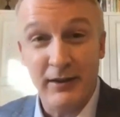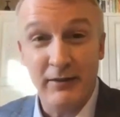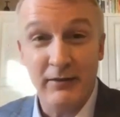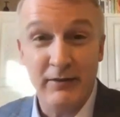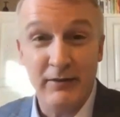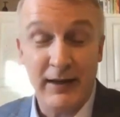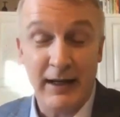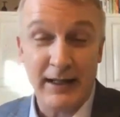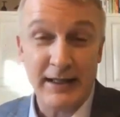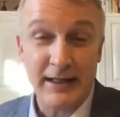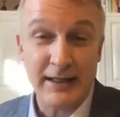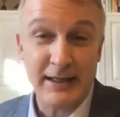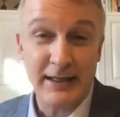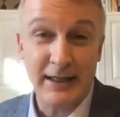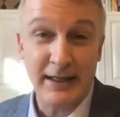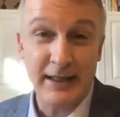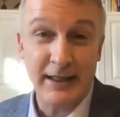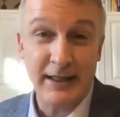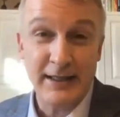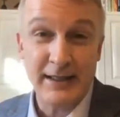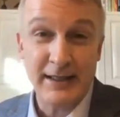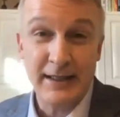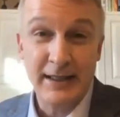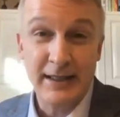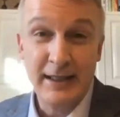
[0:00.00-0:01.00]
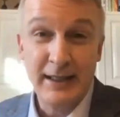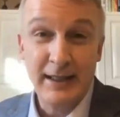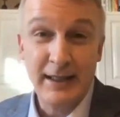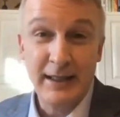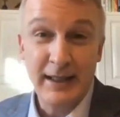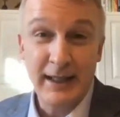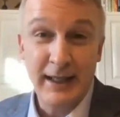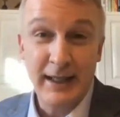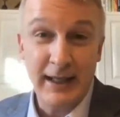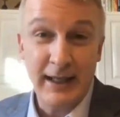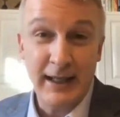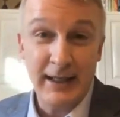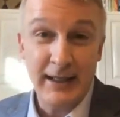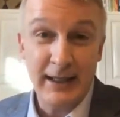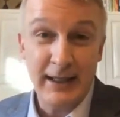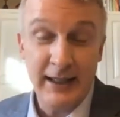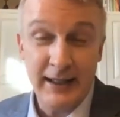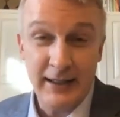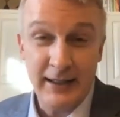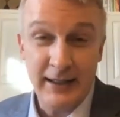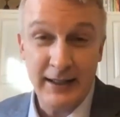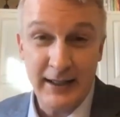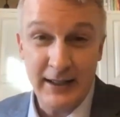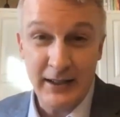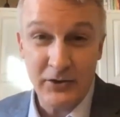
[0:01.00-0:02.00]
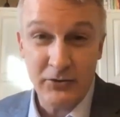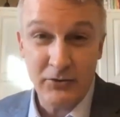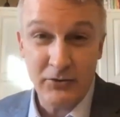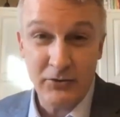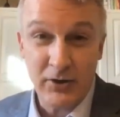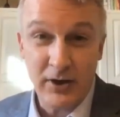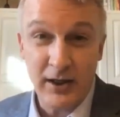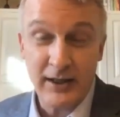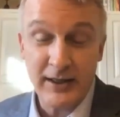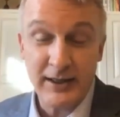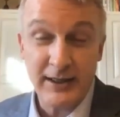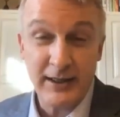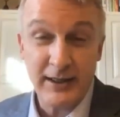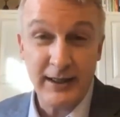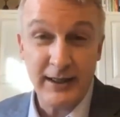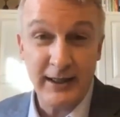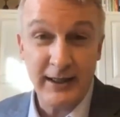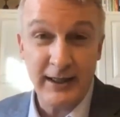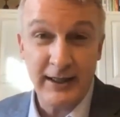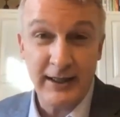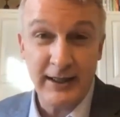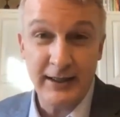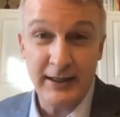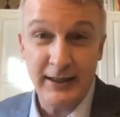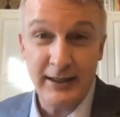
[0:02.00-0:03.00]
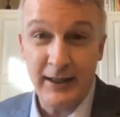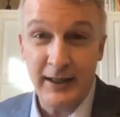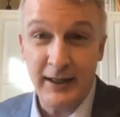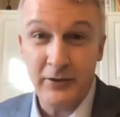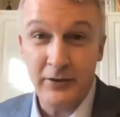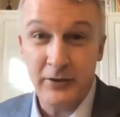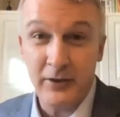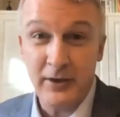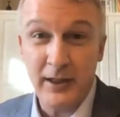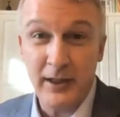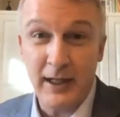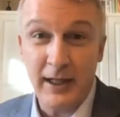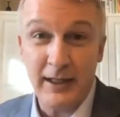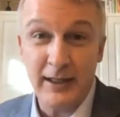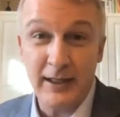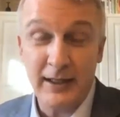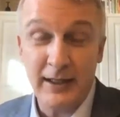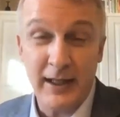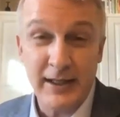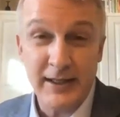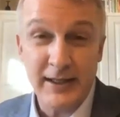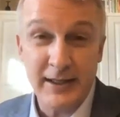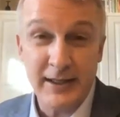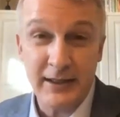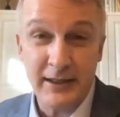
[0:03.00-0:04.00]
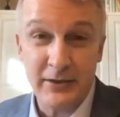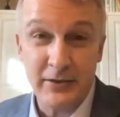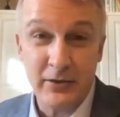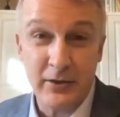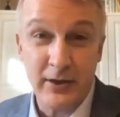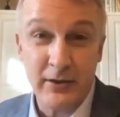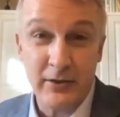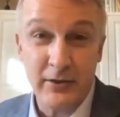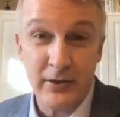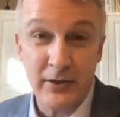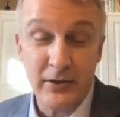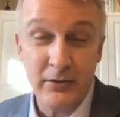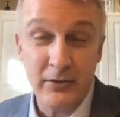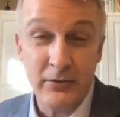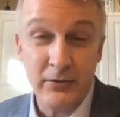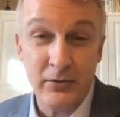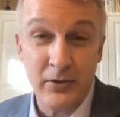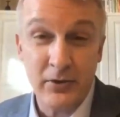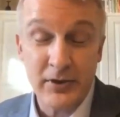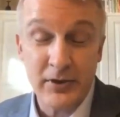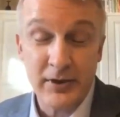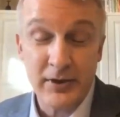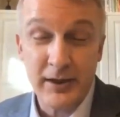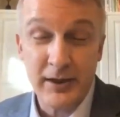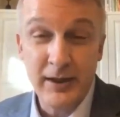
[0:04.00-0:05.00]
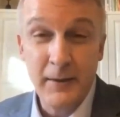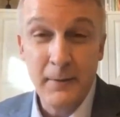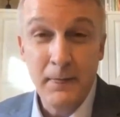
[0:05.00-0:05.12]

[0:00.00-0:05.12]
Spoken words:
of vaccines and drugs and other diagnostics or other tools.